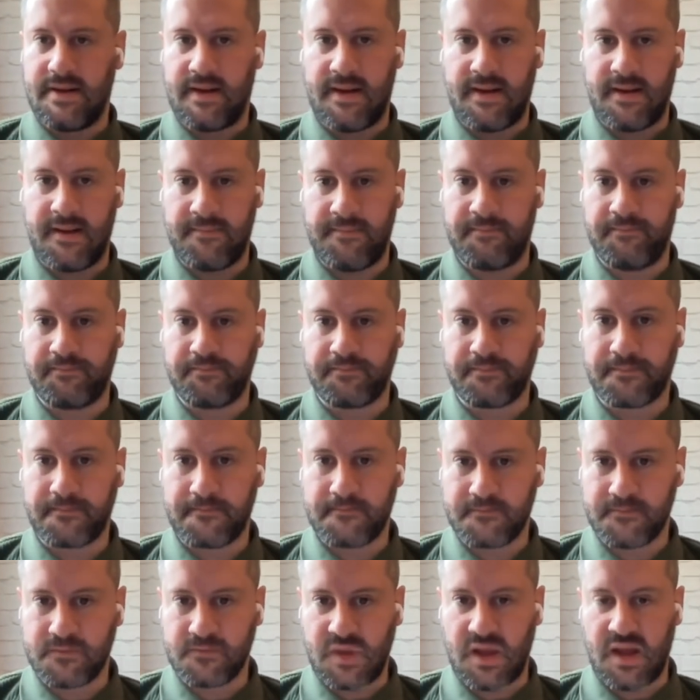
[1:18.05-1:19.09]
And
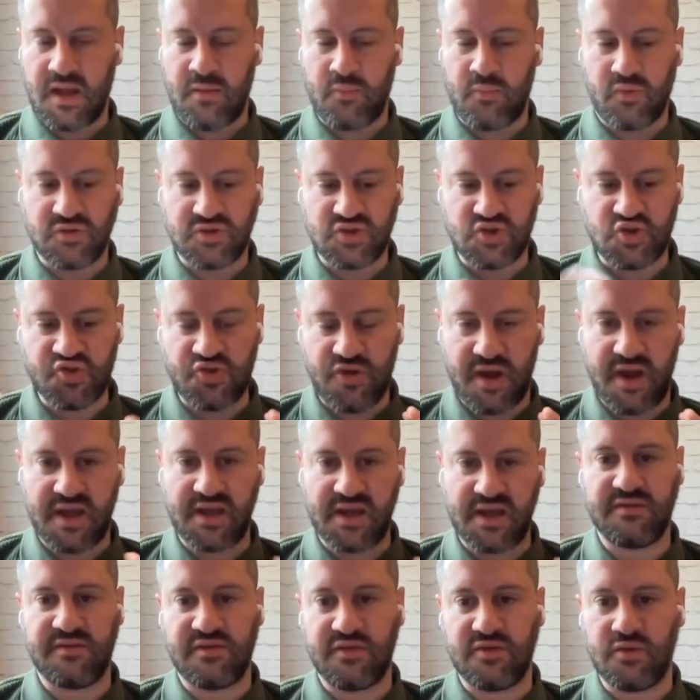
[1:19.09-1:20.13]
we'll
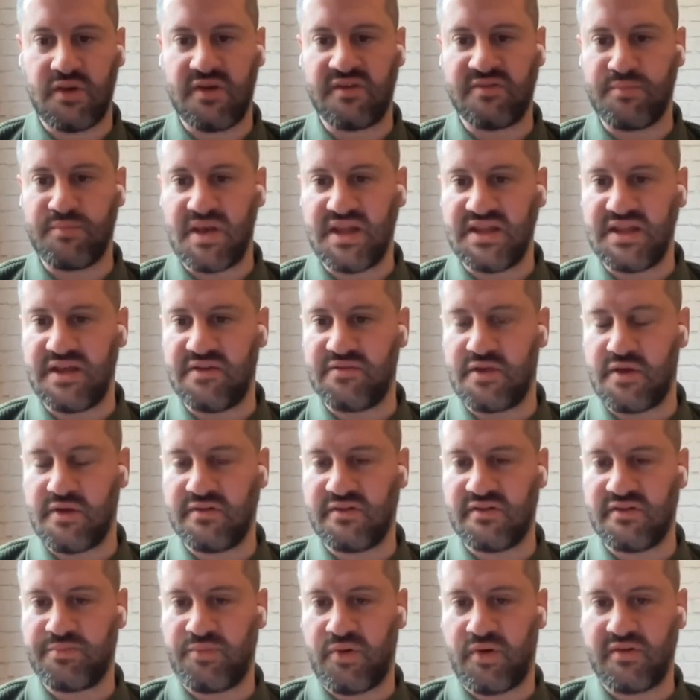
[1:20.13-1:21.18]
try and do as many of
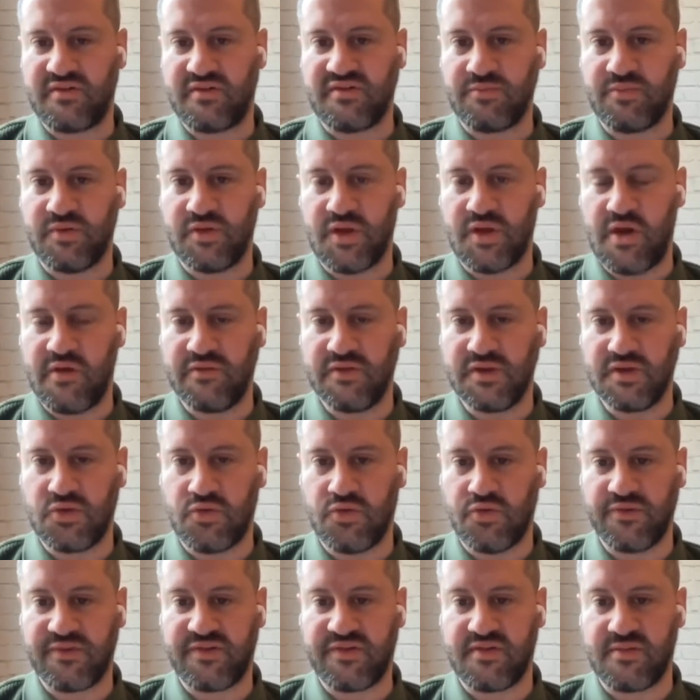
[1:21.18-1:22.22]
those as possible over the
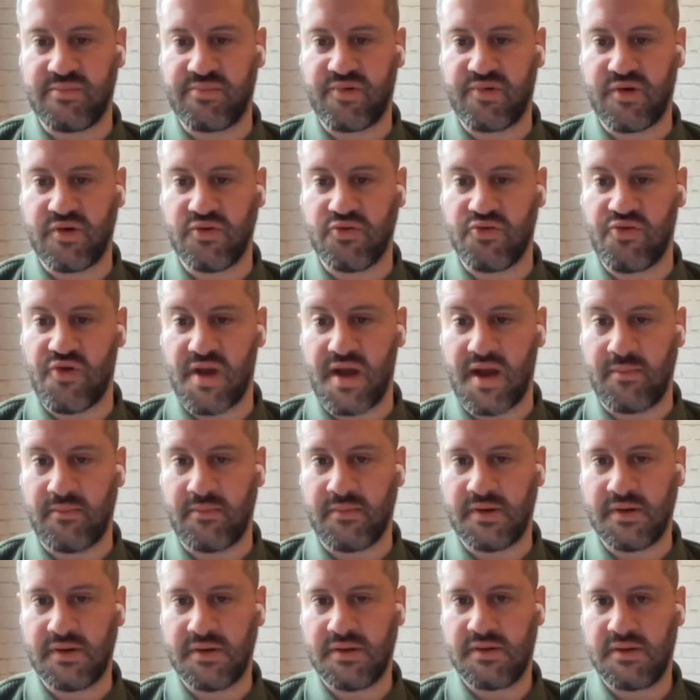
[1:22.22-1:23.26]
course of the program.
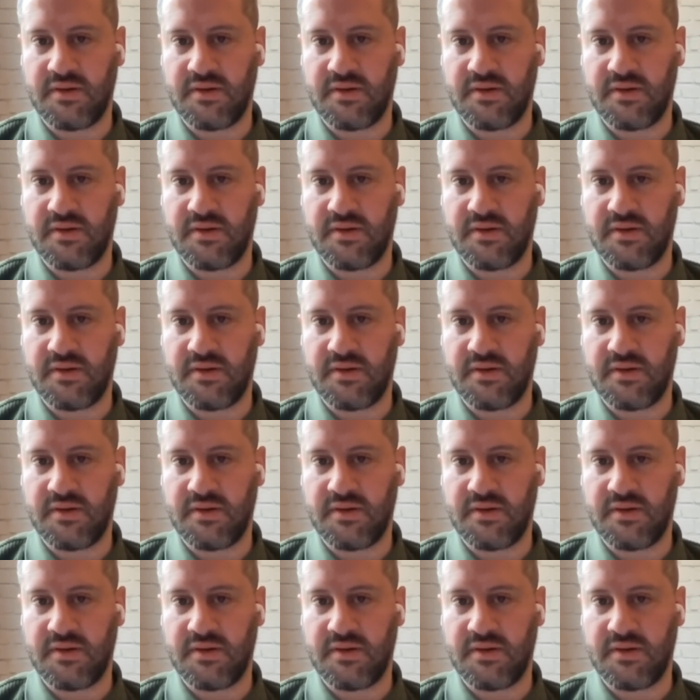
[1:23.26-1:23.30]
